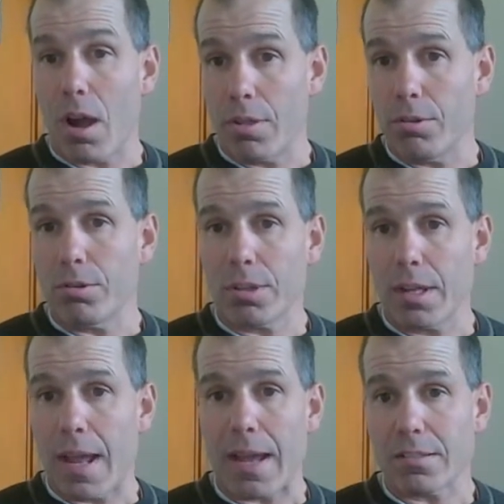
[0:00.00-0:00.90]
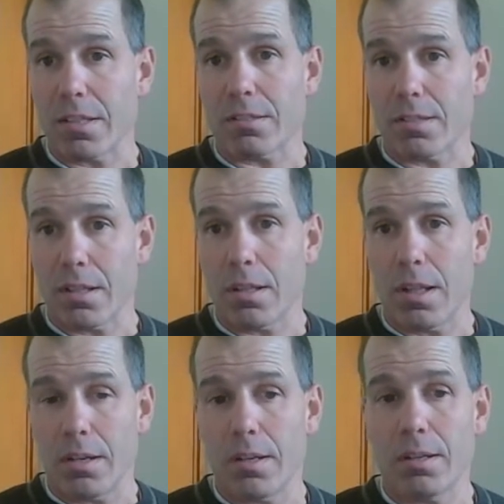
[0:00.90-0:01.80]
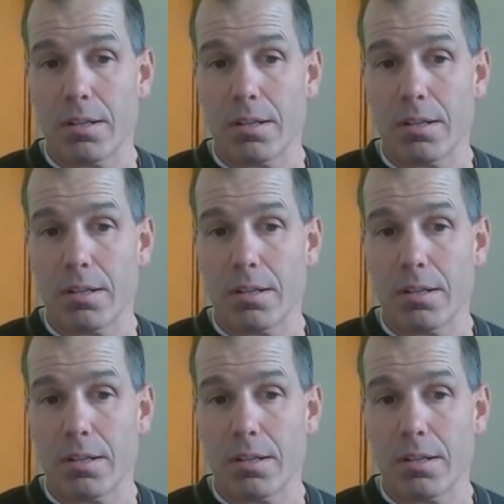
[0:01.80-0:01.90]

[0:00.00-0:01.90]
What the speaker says: others can access it and